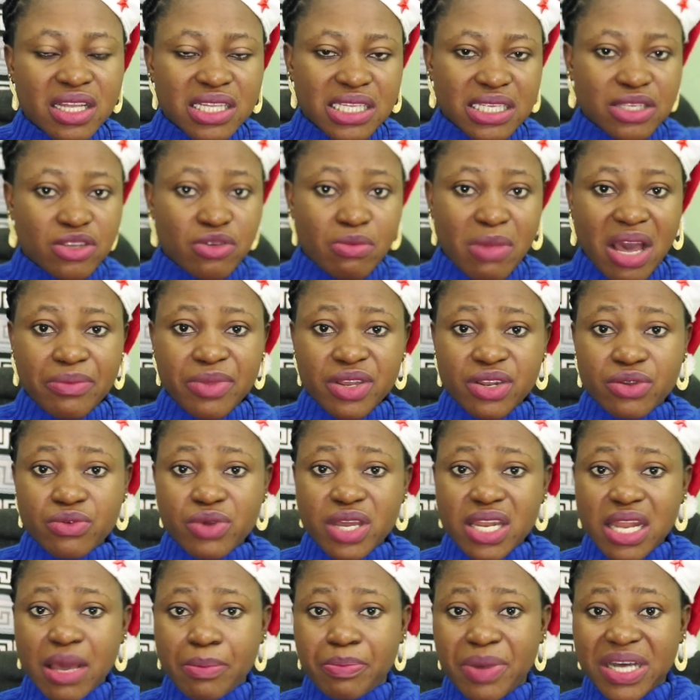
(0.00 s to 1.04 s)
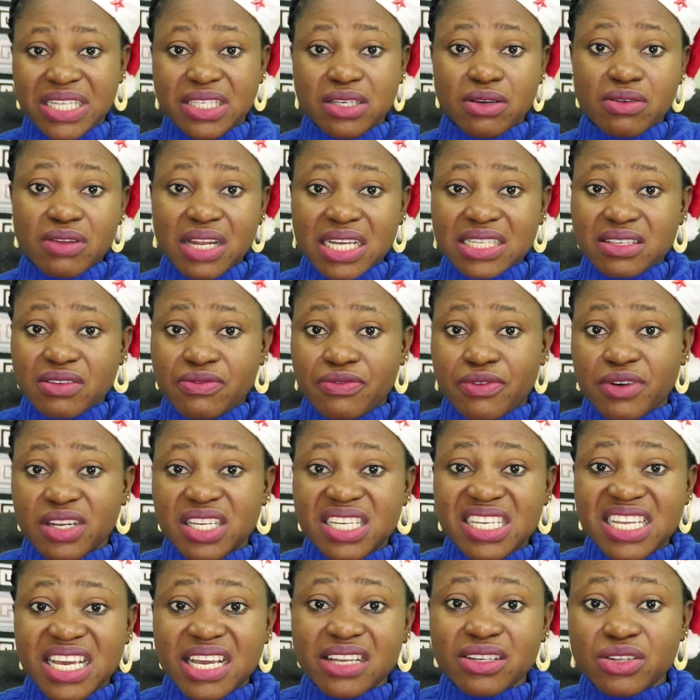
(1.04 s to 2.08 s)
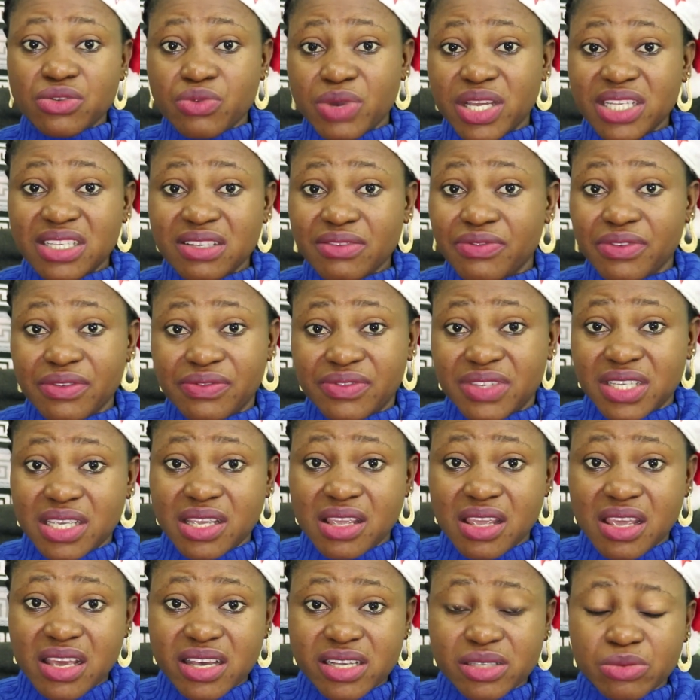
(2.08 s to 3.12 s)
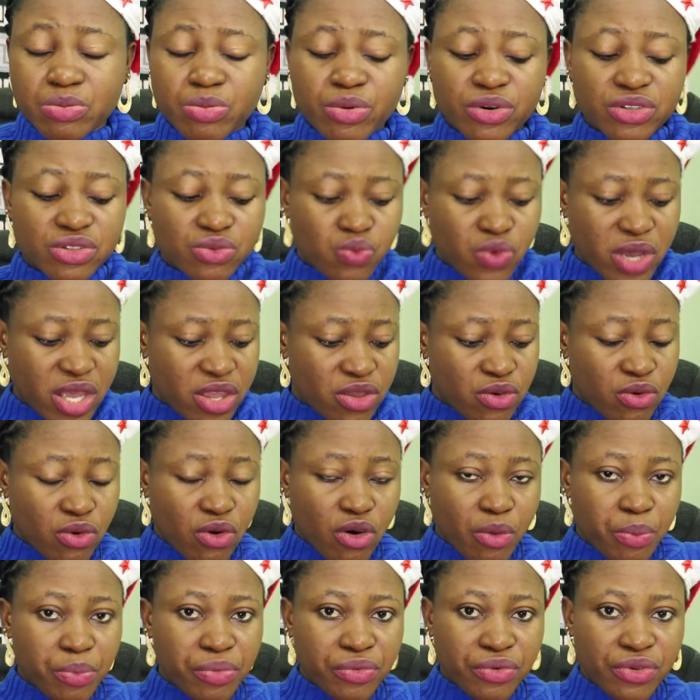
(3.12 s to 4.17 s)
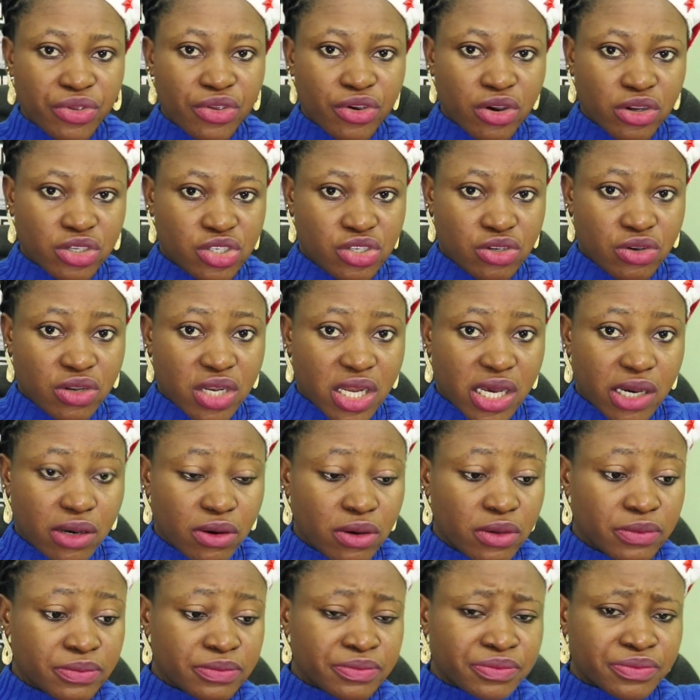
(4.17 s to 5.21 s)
You might be doing a particular thing for 10, 20, 15 years, but when you open your journal,